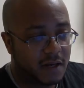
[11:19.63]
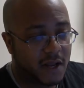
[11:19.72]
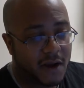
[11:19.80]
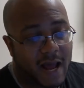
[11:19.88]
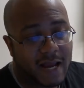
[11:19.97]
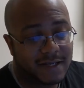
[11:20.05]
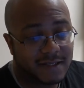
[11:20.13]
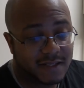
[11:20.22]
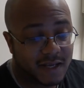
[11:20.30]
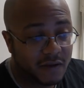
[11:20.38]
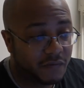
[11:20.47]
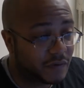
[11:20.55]
Now I could
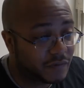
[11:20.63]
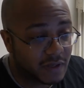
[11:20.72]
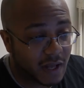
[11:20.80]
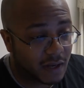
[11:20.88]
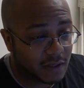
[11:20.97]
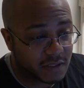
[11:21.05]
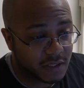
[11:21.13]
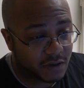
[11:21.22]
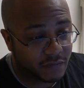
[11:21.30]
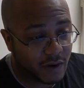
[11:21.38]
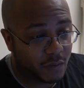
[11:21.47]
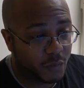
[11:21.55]
save $50 here
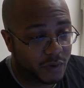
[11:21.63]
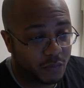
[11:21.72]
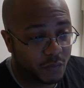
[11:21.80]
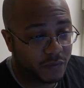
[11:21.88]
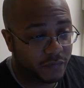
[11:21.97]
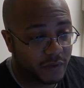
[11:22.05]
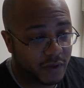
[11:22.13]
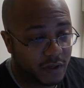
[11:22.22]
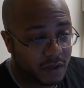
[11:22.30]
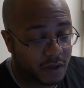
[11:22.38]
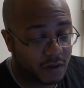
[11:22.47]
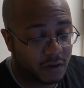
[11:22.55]
if I went with
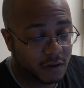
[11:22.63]
the